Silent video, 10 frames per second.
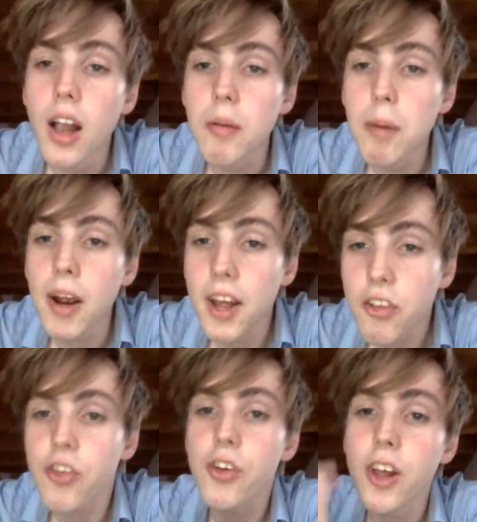my
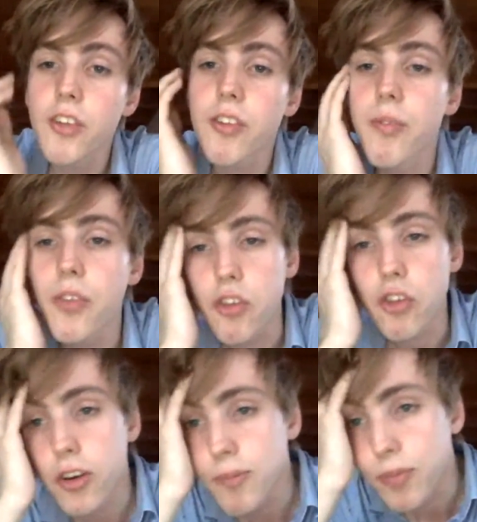answer to that,
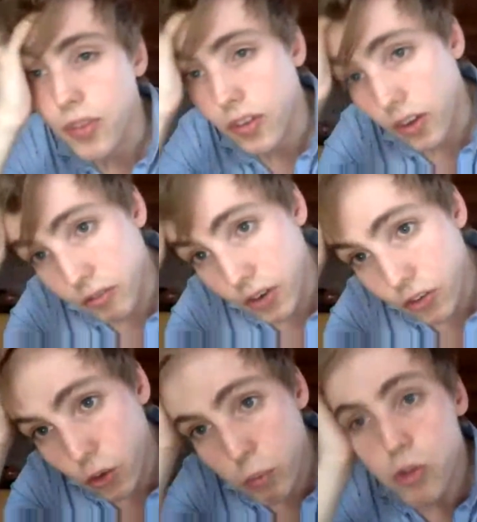so when it
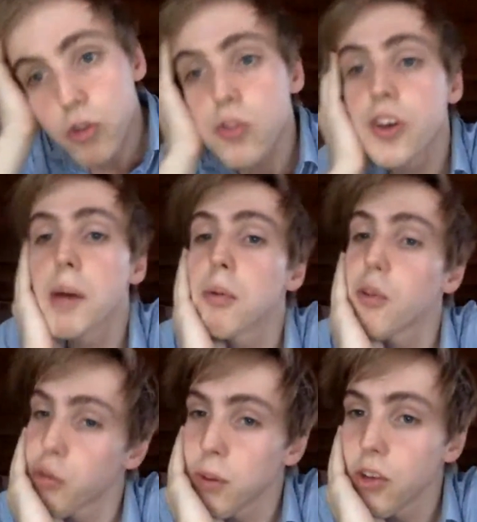comes to
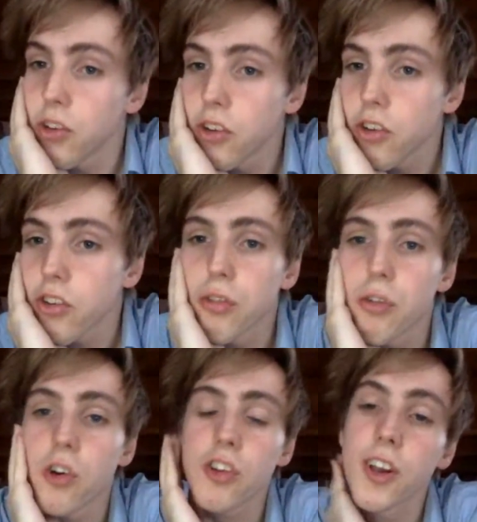deputy speeches, of
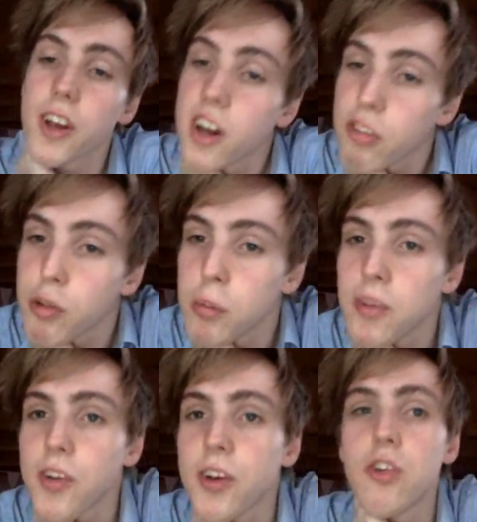course, any kind of new
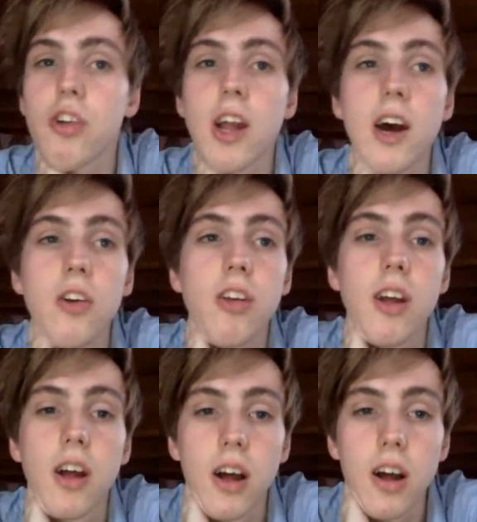material is allowed.
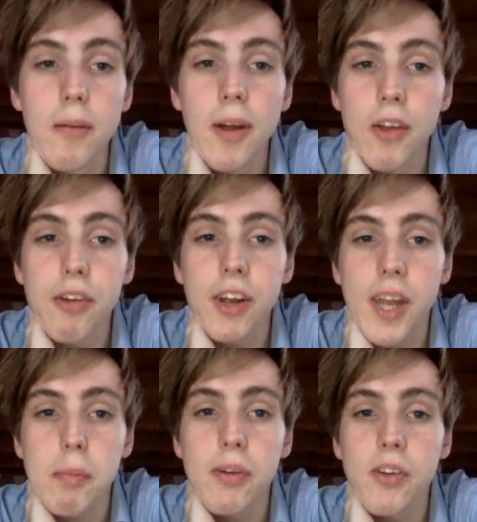Uh, and I think
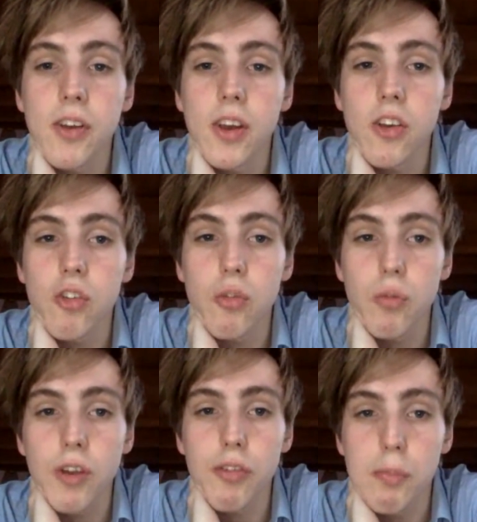deputy is
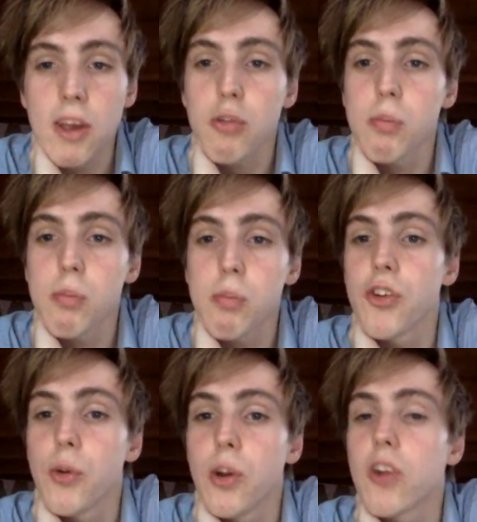one of the best
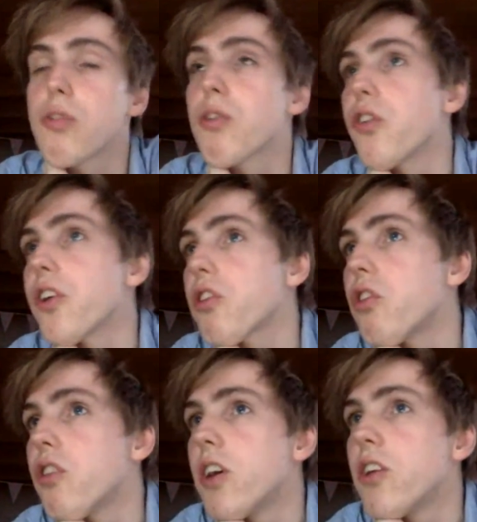speeches to do lots of
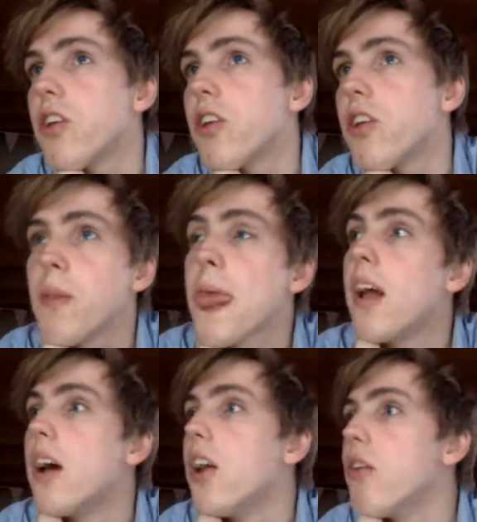contextualization
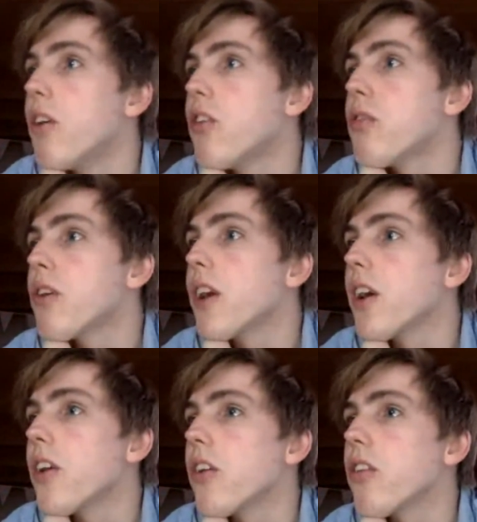in. The reason for
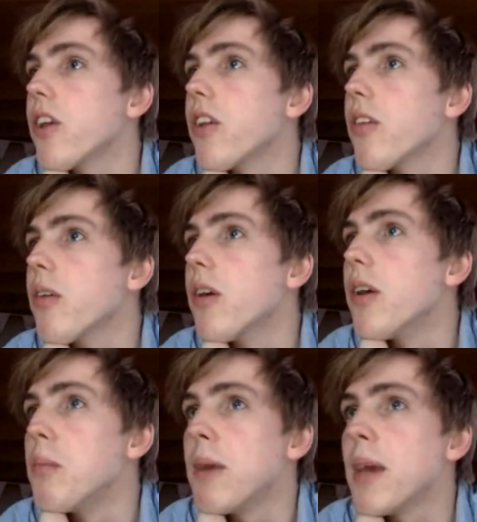that is that uh,
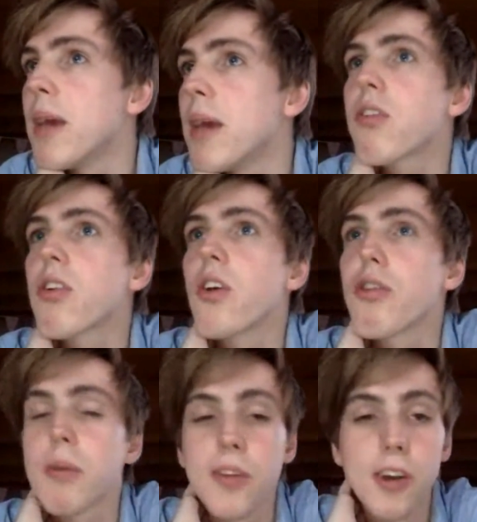the PM gives
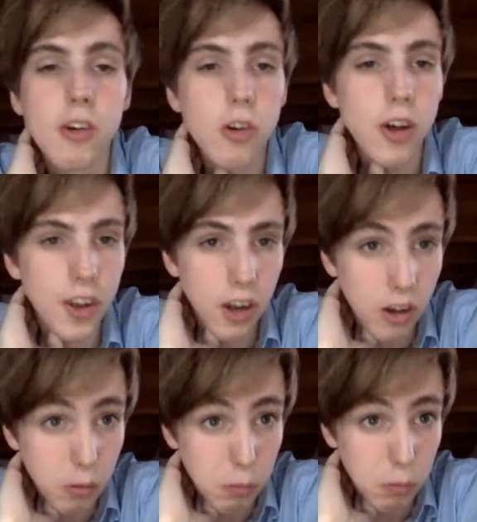a lot of material and
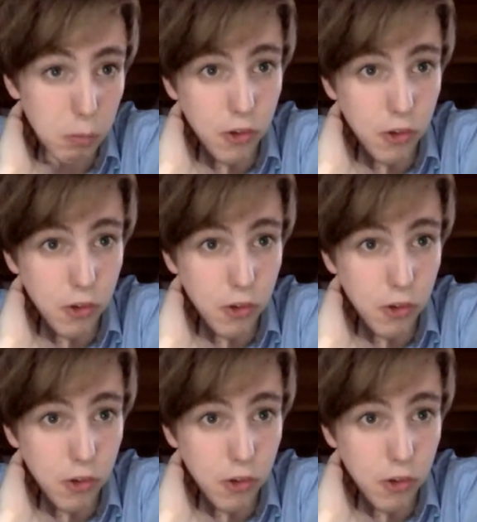allows